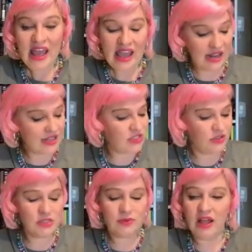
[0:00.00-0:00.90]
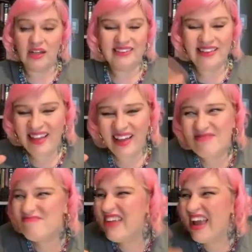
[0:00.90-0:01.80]
And as soon as we launched, I thought,
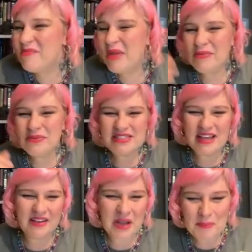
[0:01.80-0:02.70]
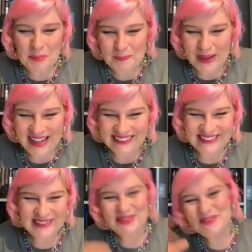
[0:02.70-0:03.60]
yeah, maybe we'll sell a couple bottles.
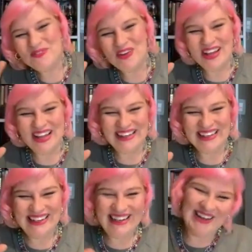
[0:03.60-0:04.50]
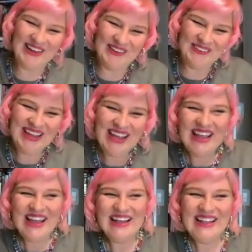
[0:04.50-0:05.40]
It'll be fun, people
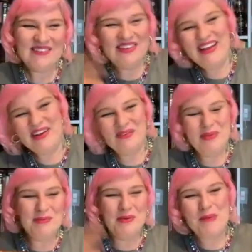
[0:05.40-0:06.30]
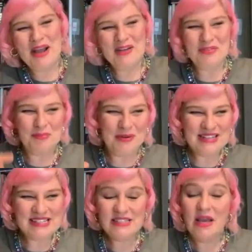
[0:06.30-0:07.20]
will buy it for
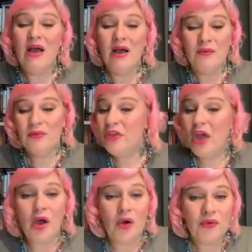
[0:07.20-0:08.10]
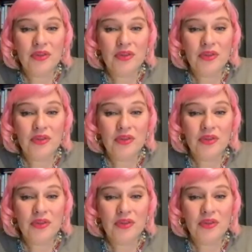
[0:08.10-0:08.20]
presents. Well, no.